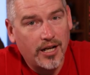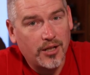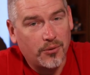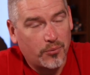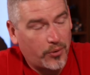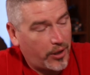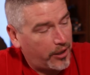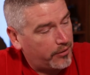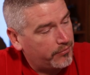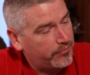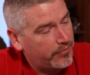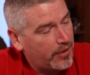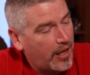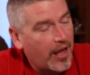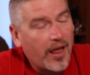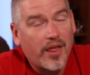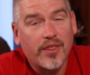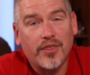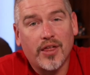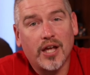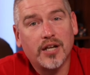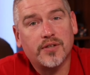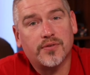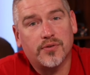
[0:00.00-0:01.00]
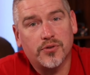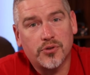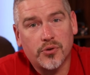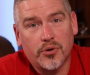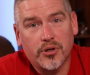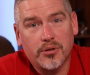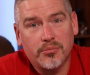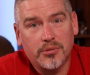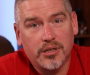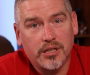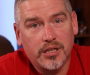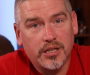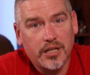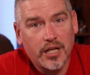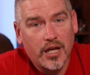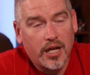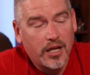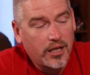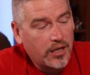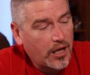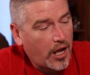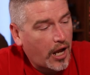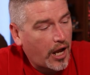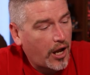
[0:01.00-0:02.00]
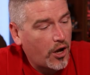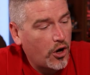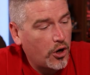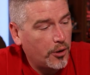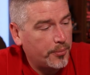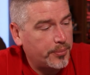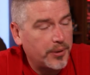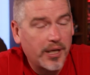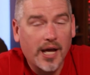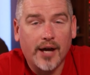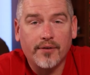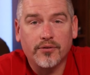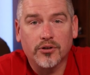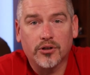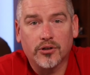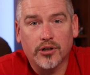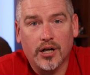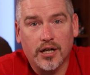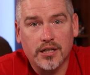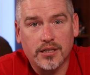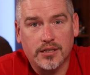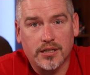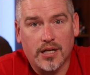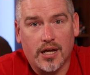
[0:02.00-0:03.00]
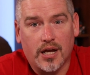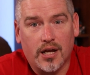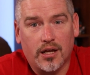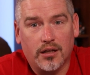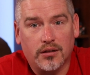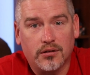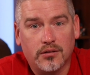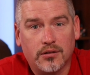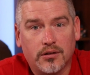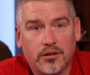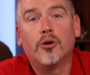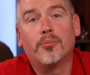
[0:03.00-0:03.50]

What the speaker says: Anyway, thanks for joining me today. I hope you have a great day.